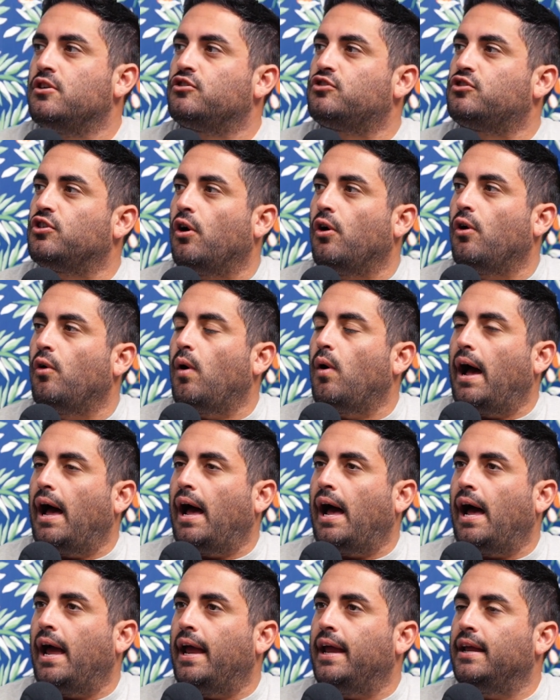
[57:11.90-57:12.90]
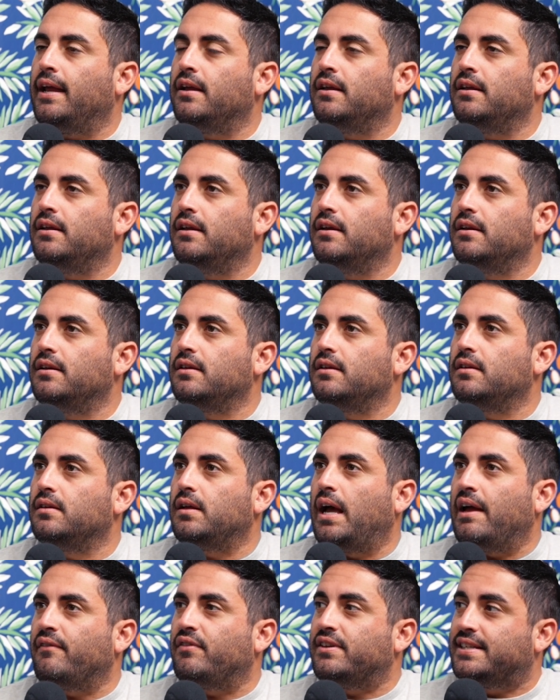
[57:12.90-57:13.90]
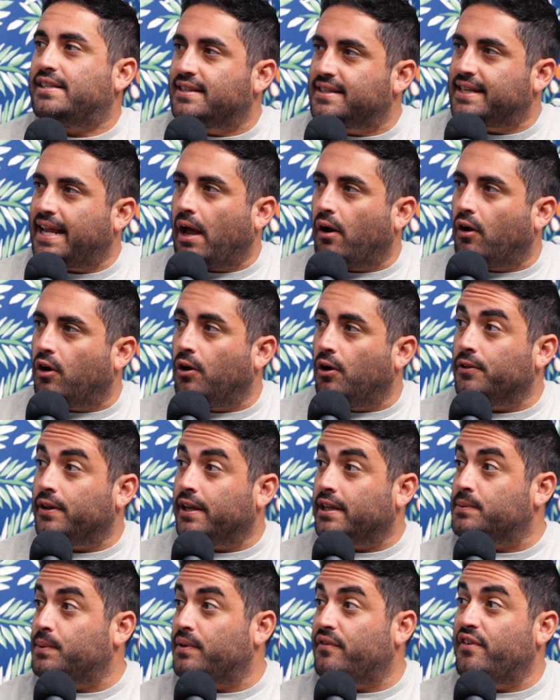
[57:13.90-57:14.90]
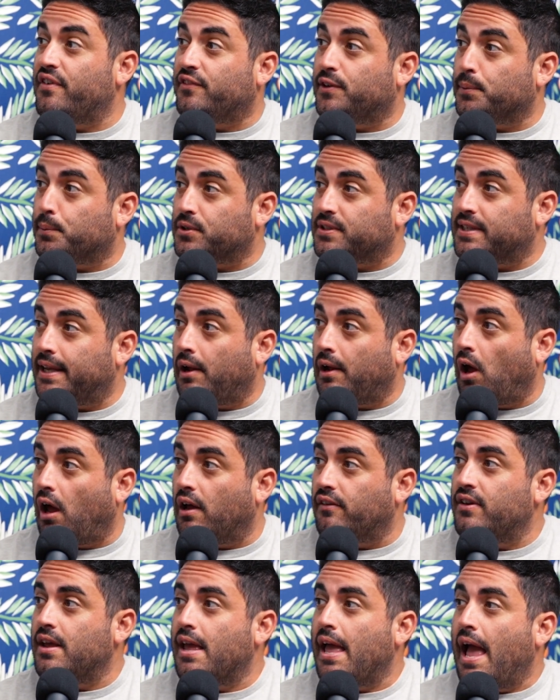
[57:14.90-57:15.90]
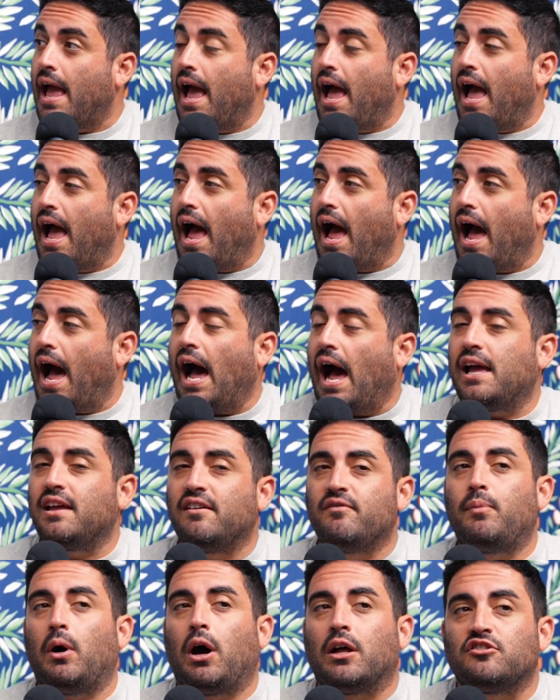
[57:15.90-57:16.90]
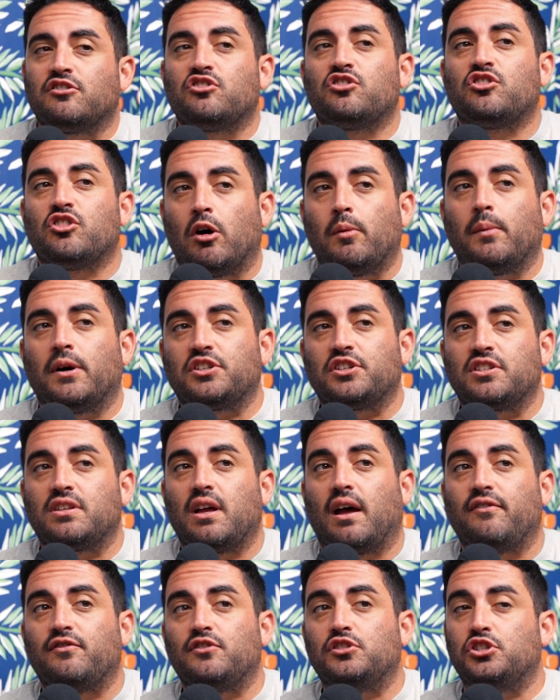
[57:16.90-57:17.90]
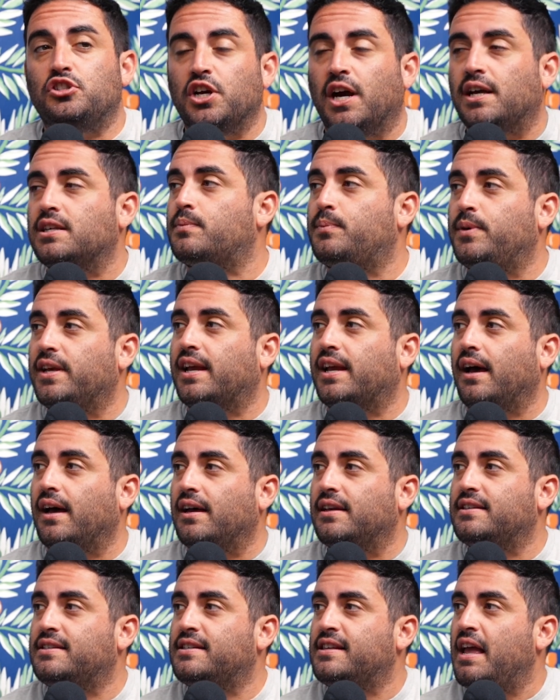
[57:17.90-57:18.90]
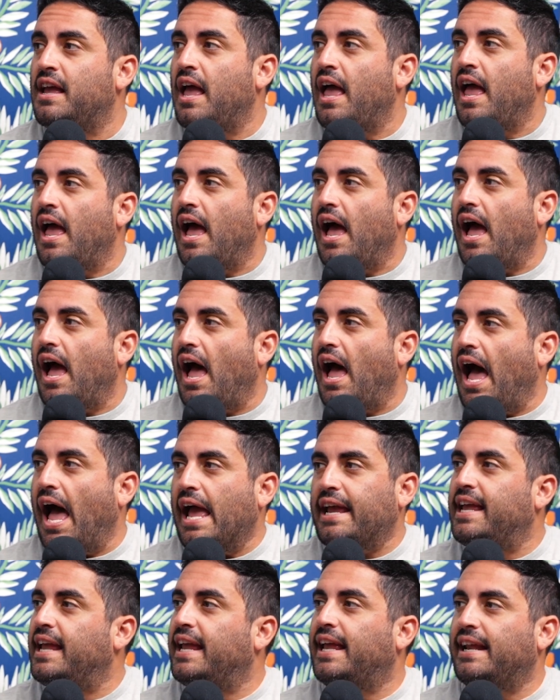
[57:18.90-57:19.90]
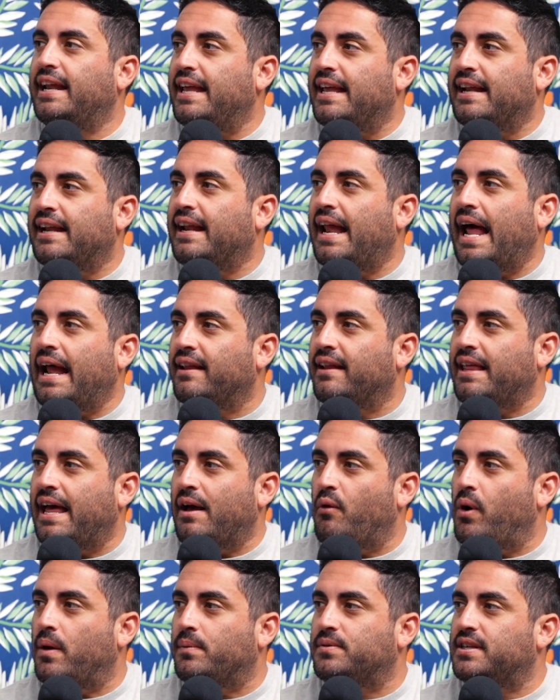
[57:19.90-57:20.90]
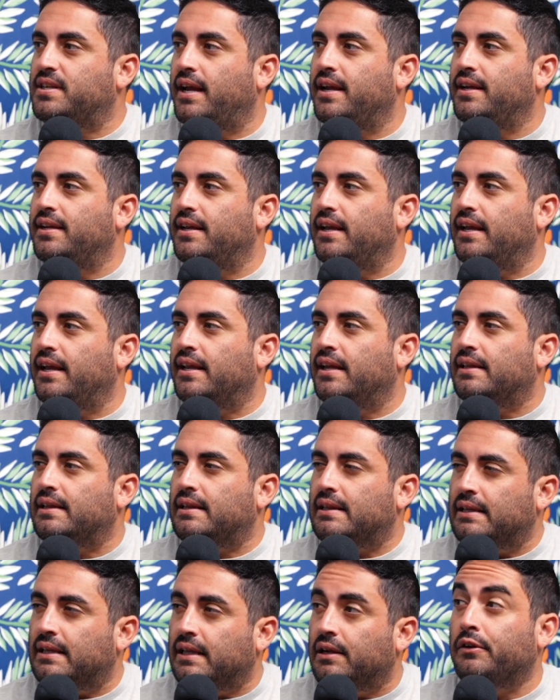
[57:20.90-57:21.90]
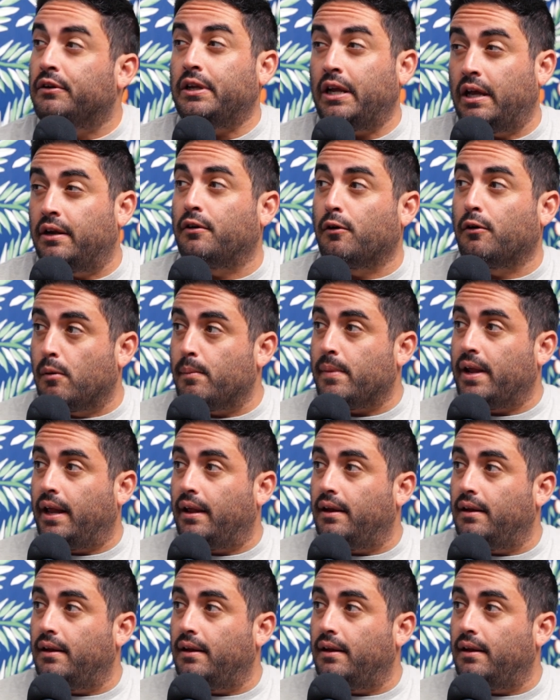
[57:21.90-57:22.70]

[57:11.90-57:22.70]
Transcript: So I have a discount code that gets me 50% off. I have bought so much stuff just because I can get in and out of that website in literally under a minute.